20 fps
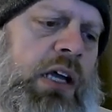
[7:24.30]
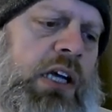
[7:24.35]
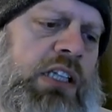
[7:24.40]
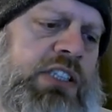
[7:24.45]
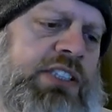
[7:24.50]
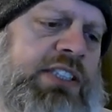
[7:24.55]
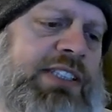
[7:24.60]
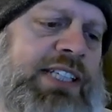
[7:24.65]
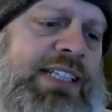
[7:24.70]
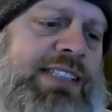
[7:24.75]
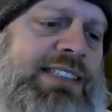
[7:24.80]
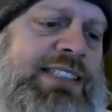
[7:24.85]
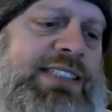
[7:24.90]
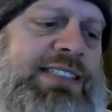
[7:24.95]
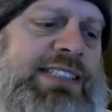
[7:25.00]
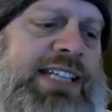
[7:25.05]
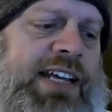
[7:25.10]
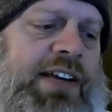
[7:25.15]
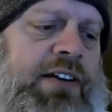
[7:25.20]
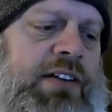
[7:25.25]
She takes this
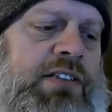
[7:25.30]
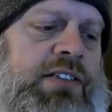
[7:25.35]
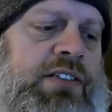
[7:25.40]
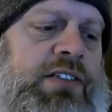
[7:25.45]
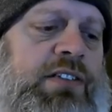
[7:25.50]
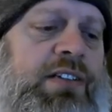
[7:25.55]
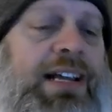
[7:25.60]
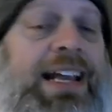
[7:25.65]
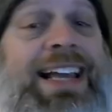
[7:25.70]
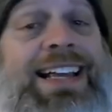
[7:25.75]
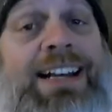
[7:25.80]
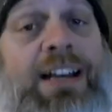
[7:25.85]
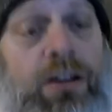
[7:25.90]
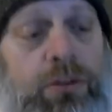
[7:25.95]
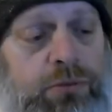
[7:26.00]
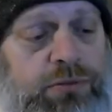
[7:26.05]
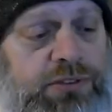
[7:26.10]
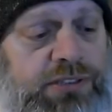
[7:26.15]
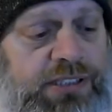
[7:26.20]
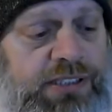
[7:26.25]
character and
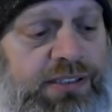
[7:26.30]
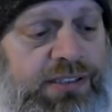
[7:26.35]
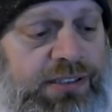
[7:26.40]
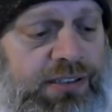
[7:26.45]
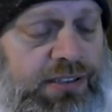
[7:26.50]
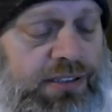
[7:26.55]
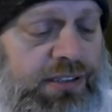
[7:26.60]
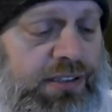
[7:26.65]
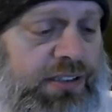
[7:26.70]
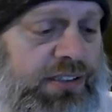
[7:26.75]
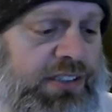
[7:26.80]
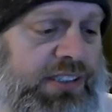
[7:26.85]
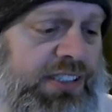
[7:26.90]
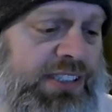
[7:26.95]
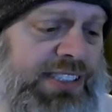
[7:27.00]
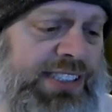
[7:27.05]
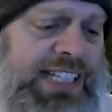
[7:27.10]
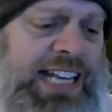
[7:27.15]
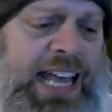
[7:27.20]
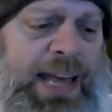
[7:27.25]
owns it. She's
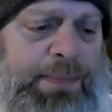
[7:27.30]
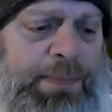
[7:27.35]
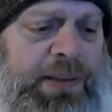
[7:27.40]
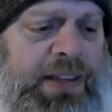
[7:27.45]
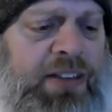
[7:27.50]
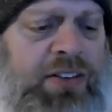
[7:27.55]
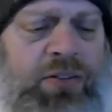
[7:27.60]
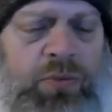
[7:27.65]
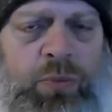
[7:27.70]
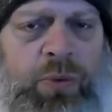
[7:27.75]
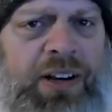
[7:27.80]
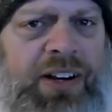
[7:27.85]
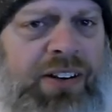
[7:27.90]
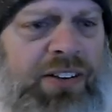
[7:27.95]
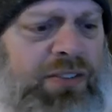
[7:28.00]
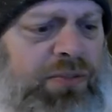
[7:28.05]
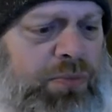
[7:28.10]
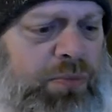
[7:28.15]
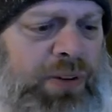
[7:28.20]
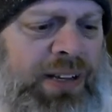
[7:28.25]
snappy,
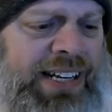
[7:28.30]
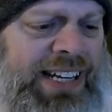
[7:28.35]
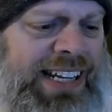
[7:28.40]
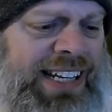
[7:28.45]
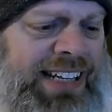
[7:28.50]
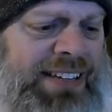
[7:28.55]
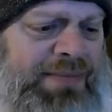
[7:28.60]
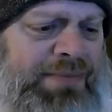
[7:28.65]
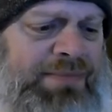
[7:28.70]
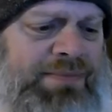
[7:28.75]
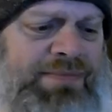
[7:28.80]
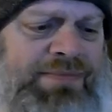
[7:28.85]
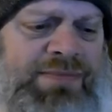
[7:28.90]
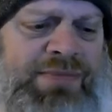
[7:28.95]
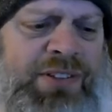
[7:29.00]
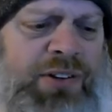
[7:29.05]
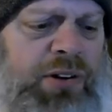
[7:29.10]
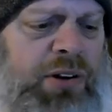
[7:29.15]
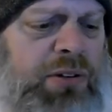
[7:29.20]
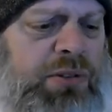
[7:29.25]
weird, witty,
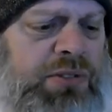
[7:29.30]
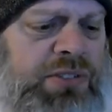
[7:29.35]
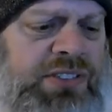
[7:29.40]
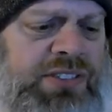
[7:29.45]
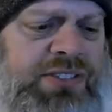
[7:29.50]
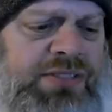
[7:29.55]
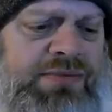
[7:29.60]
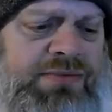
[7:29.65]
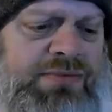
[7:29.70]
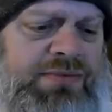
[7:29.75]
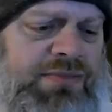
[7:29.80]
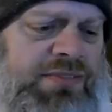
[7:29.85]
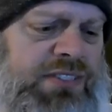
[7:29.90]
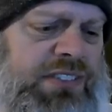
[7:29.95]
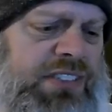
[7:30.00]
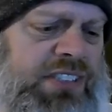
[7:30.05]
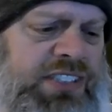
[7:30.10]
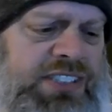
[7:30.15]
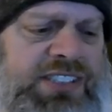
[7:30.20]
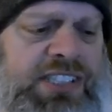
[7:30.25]
gross.
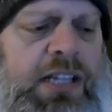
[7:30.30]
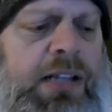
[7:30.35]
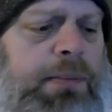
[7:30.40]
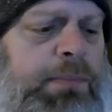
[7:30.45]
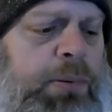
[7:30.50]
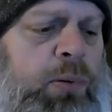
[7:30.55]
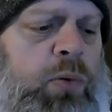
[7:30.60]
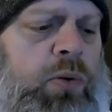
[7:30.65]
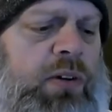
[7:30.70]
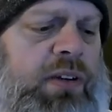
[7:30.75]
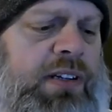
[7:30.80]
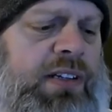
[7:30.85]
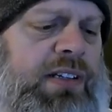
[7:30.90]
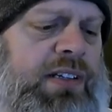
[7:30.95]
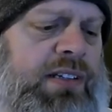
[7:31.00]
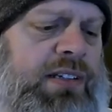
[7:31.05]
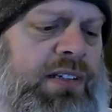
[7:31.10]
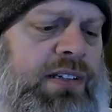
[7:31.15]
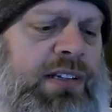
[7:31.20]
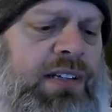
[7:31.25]
She's on point
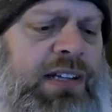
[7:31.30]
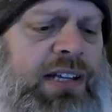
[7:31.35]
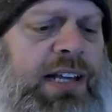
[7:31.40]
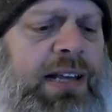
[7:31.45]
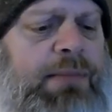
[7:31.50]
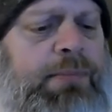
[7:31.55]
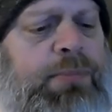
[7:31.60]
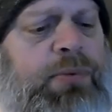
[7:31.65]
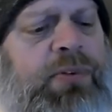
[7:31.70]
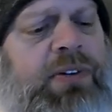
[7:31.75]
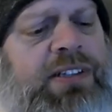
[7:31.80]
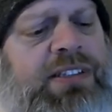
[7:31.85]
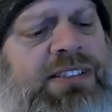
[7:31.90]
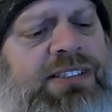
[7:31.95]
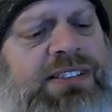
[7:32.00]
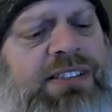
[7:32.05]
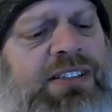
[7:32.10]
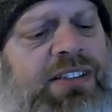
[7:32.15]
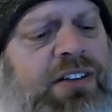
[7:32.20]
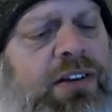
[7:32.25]
and brings
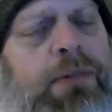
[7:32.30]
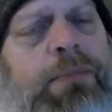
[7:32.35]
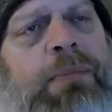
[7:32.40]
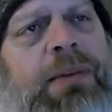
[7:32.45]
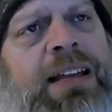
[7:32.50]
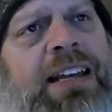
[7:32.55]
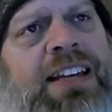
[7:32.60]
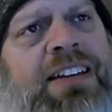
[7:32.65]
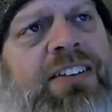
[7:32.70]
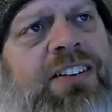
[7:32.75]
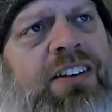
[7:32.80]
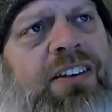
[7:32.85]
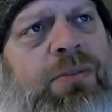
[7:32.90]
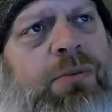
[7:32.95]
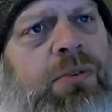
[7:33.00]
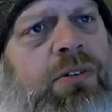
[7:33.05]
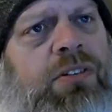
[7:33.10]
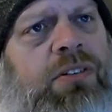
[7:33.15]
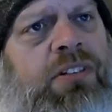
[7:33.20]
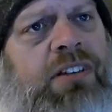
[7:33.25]
new meaning to the
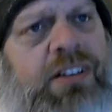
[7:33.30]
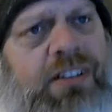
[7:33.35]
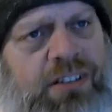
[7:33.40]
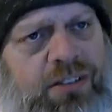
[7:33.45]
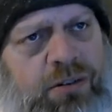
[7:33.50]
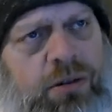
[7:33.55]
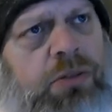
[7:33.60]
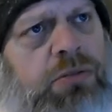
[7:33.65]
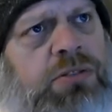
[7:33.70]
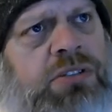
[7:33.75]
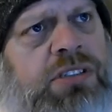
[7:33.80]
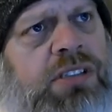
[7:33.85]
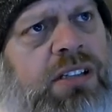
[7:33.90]
word gross.